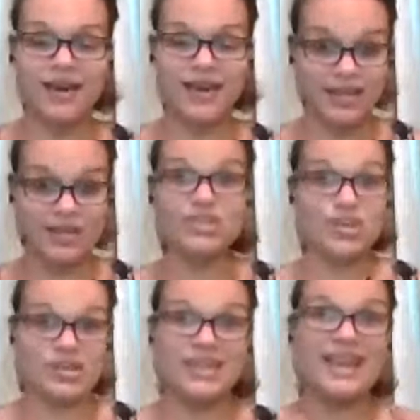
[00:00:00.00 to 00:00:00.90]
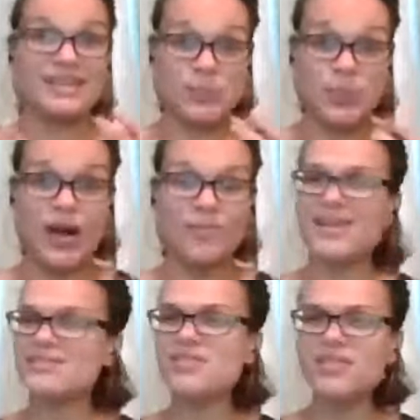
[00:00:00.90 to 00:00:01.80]
internally as well,
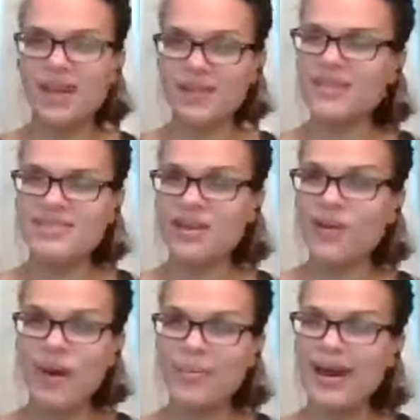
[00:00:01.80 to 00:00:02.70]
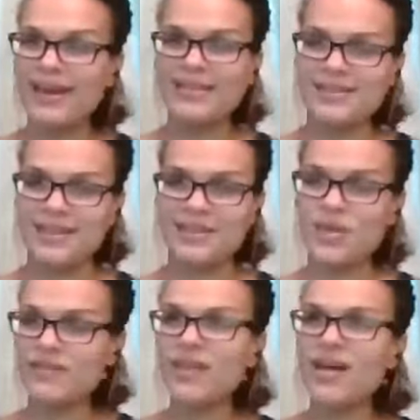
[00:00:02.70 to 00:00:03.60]
because there's a lot of things that go on behind the scenes. We
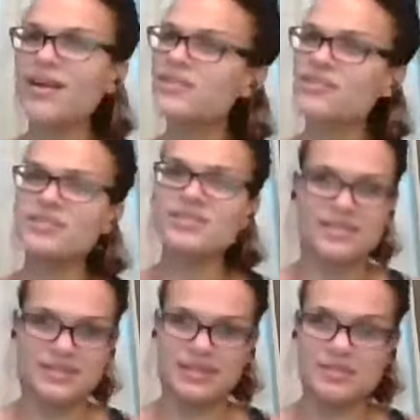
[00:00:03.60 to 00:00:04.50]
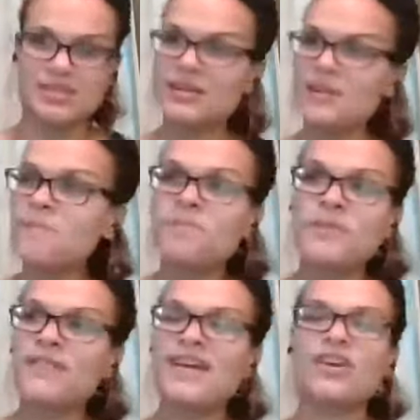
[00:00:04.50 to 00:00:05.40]
have a lot of different systems
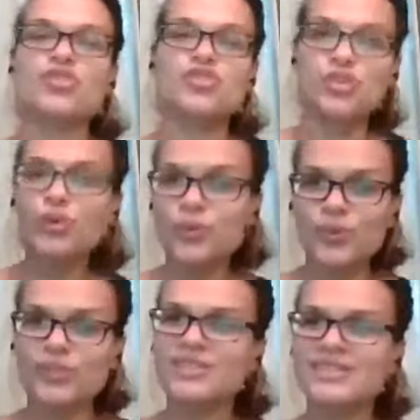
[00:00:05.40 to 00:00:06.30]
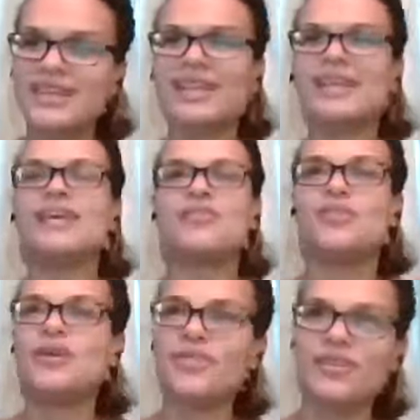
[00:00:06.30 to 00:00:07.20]
that are so cool to study if
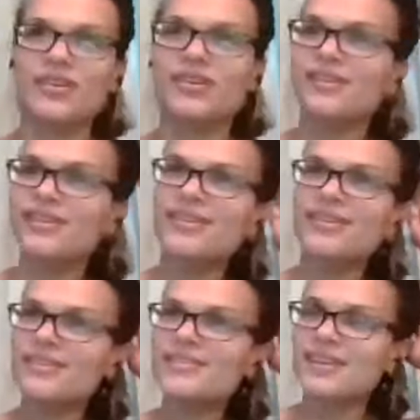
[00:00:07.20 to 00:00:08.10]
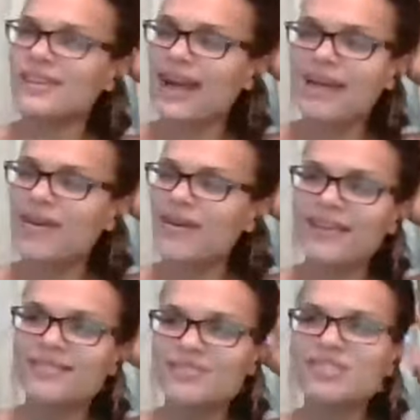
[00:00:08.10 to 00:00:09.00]
you ever studied. I,
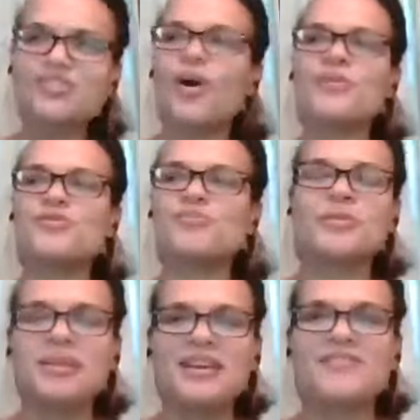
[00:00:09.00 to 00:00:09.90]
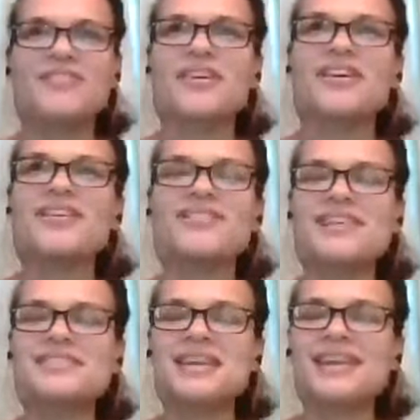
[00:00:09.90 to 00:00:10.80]
I just always remember being very
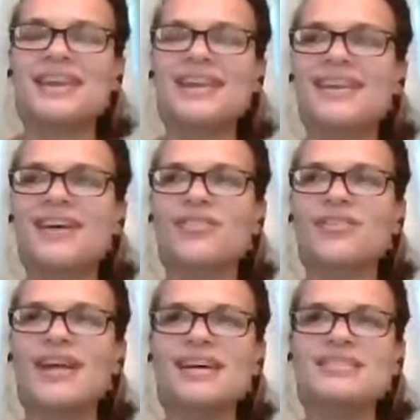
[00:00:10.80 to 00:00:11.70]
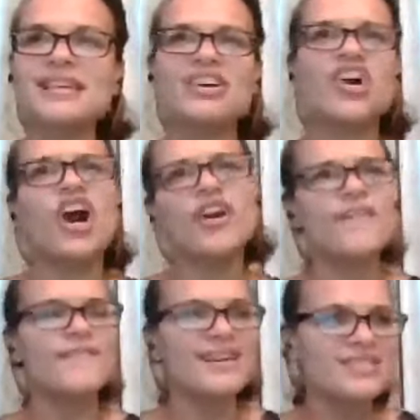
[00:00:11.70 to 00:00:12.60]
fascinated in health class, like the
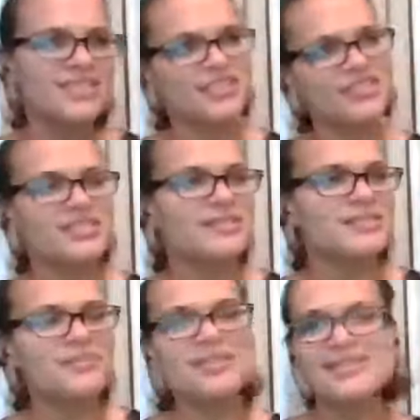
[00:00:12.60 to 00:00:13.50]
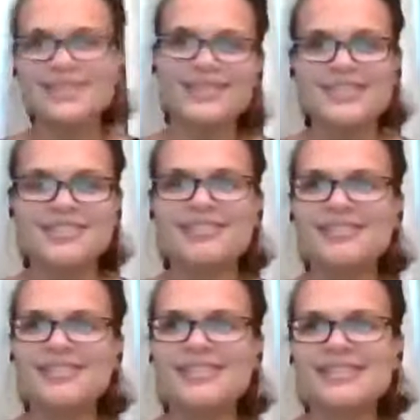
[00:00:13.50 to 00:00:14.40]
cardiovascular system, the skeletal,
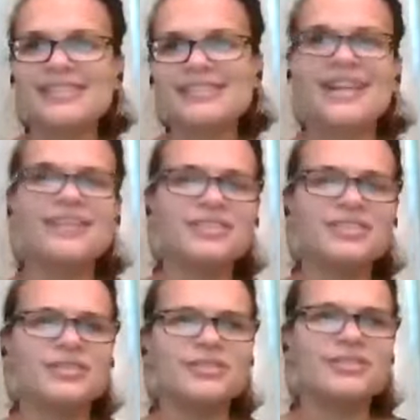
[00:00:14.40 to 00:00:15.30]
skeletal.